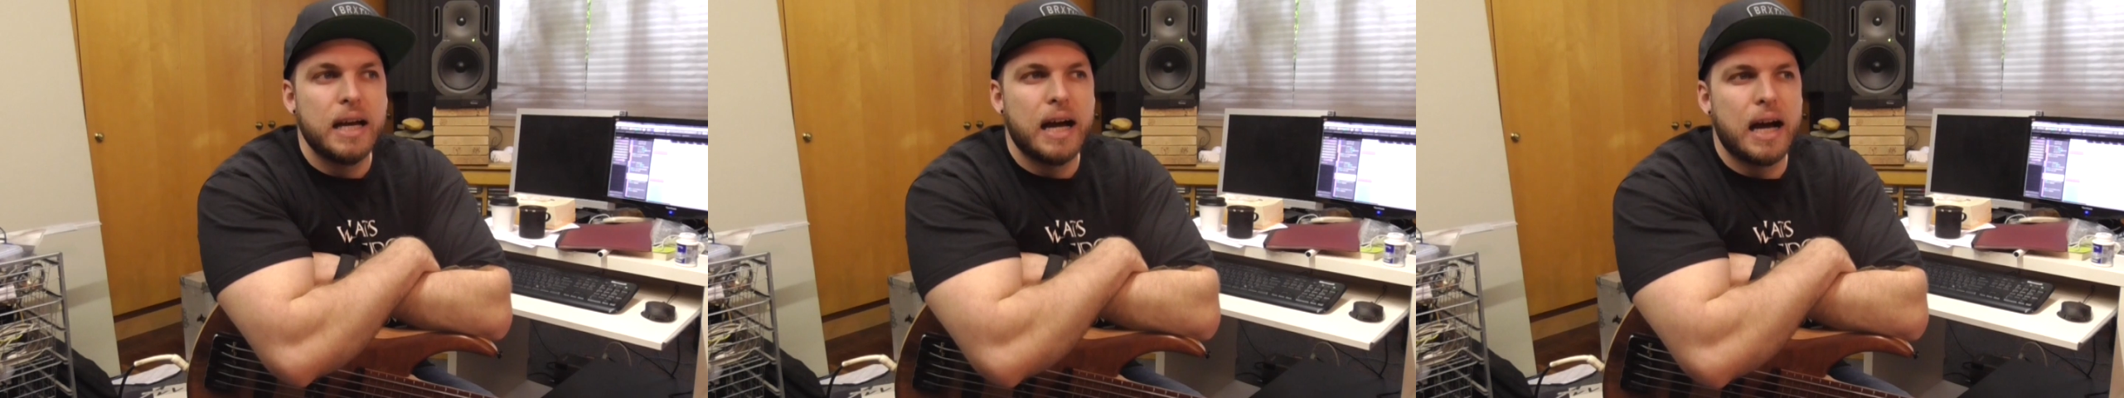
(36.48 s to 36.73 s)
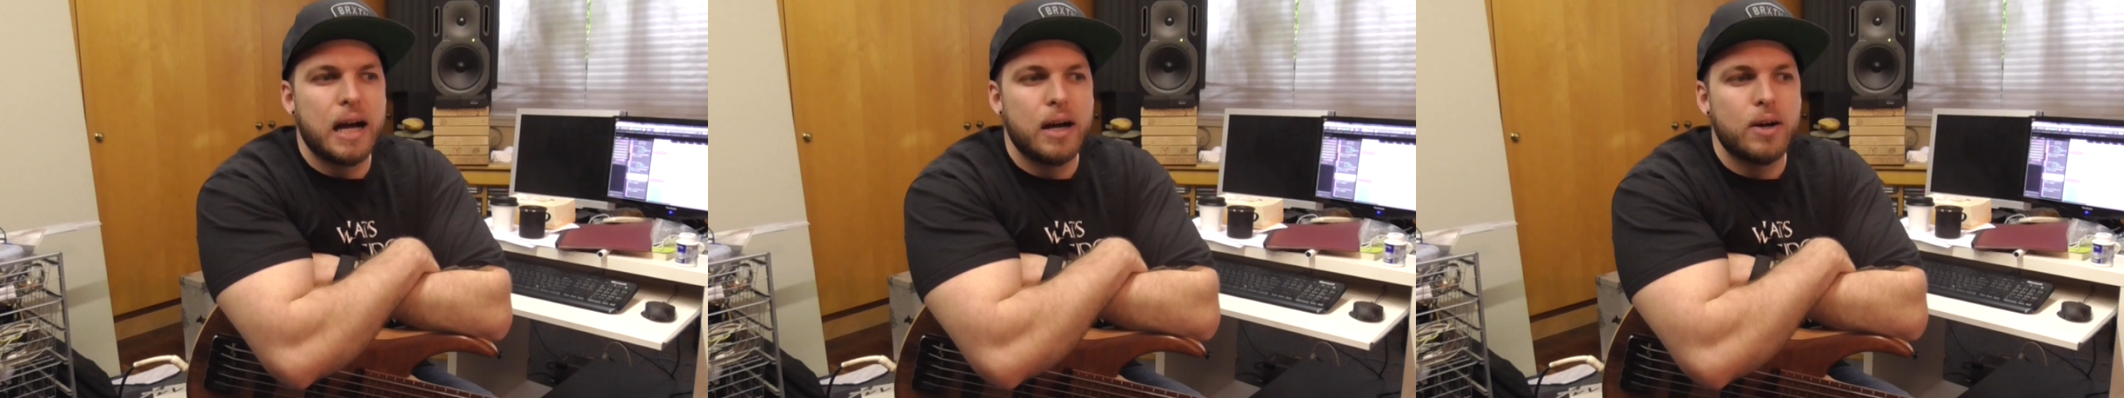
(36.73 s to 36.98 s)

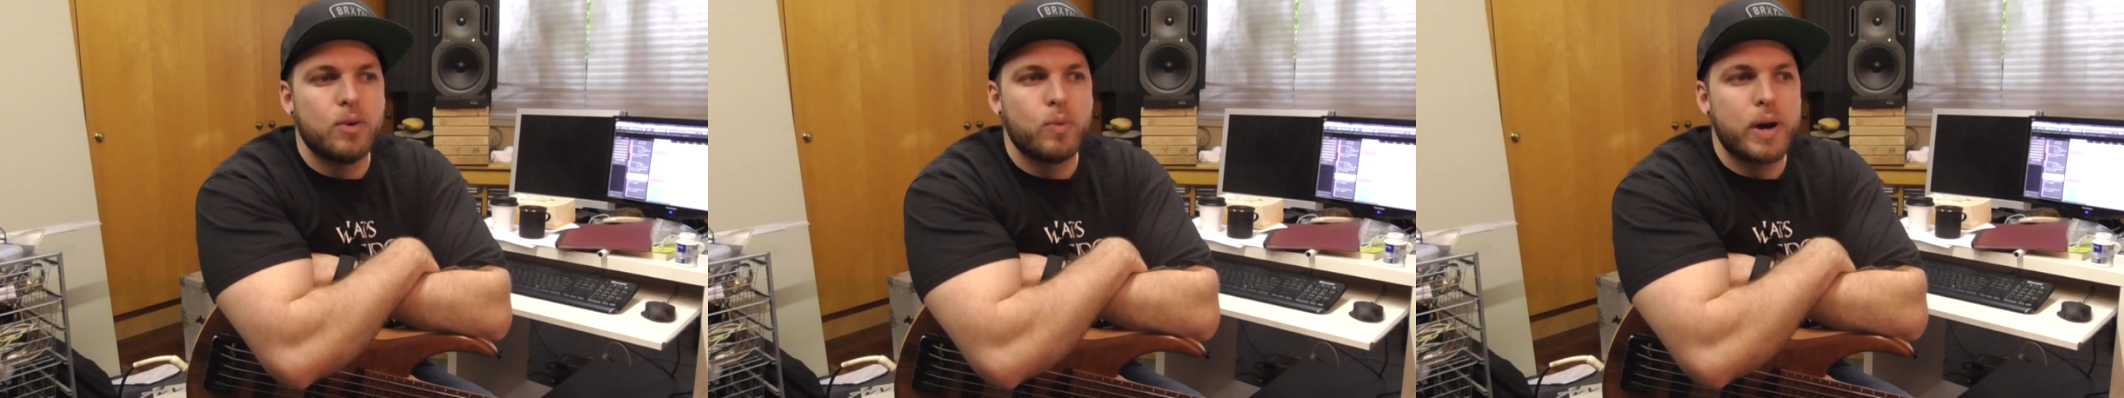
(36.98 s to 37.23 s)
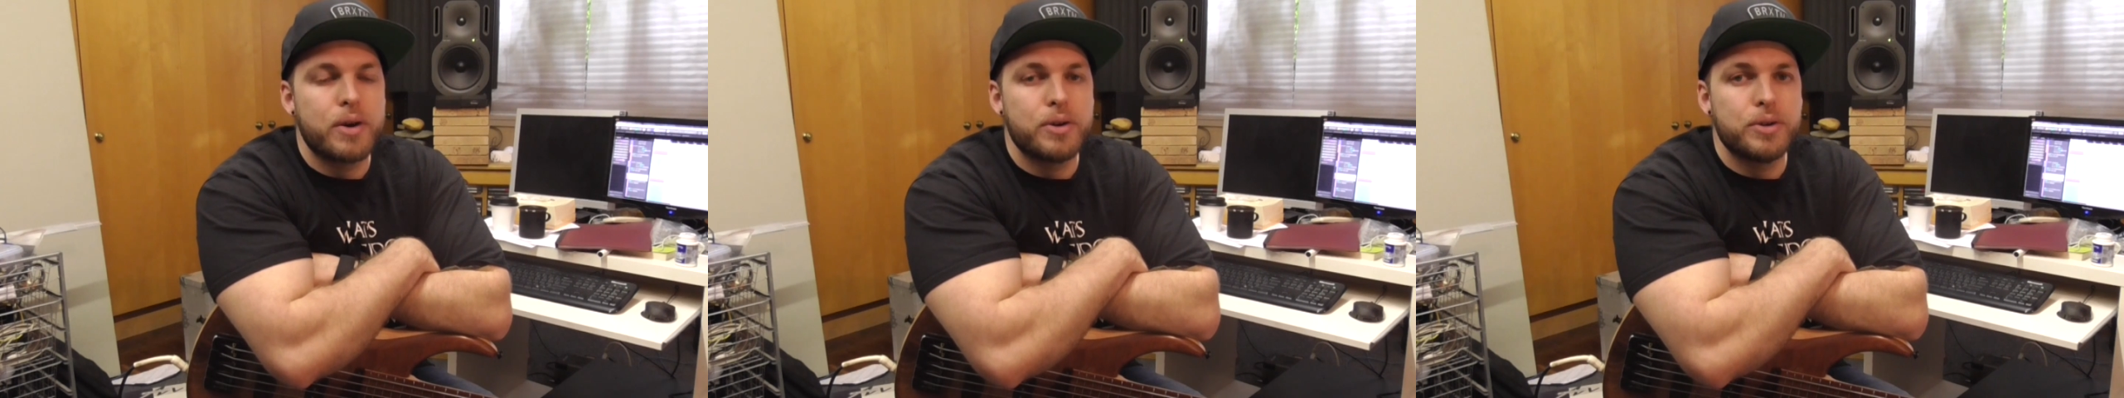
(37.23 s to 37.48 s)

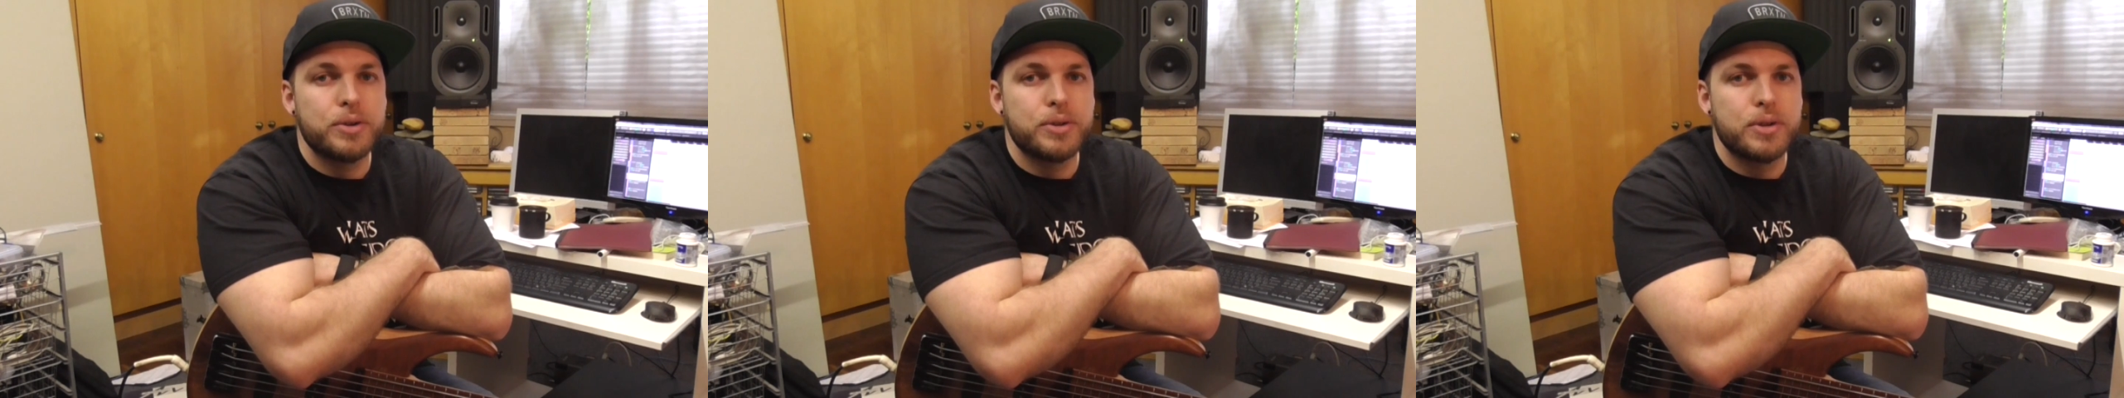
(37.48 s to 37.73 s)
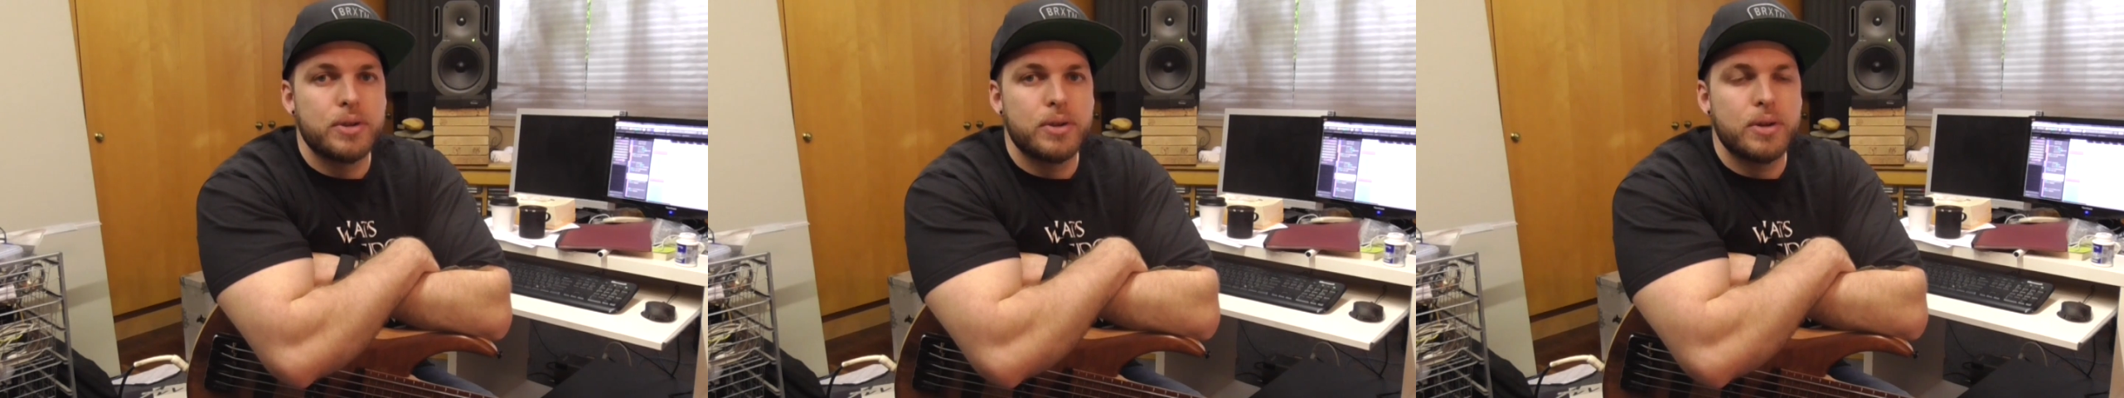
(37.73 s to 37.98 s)
We're
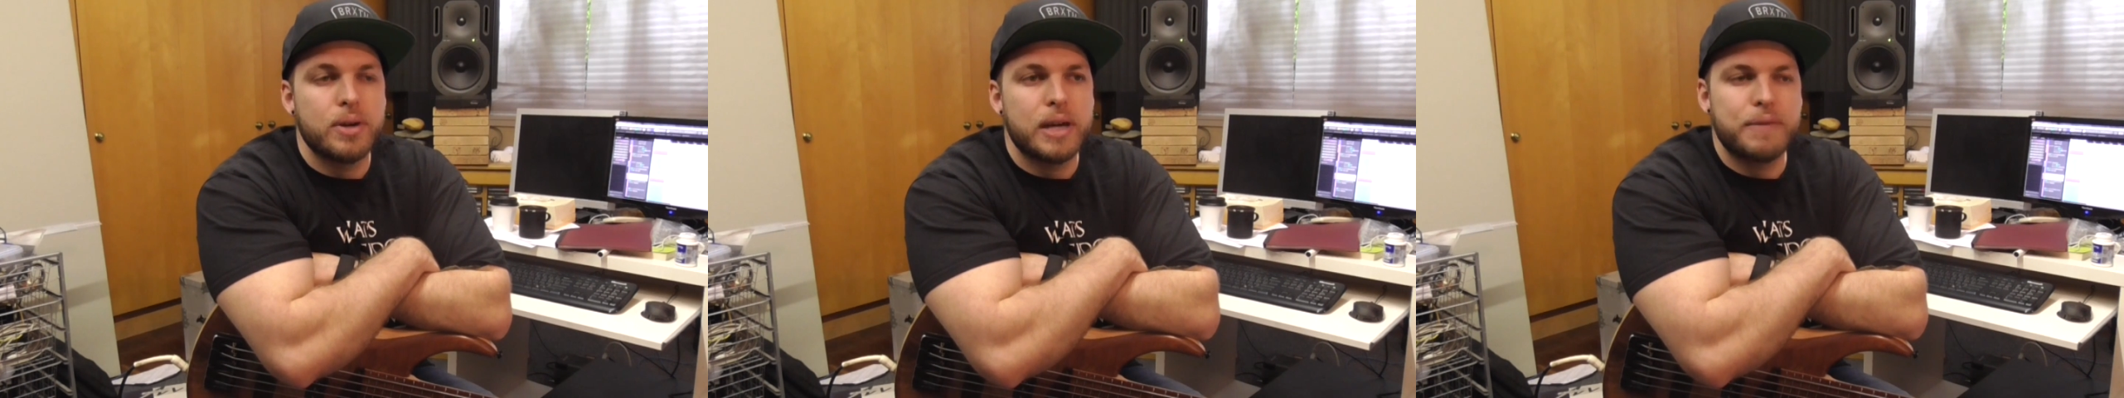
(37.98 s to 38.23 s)
on.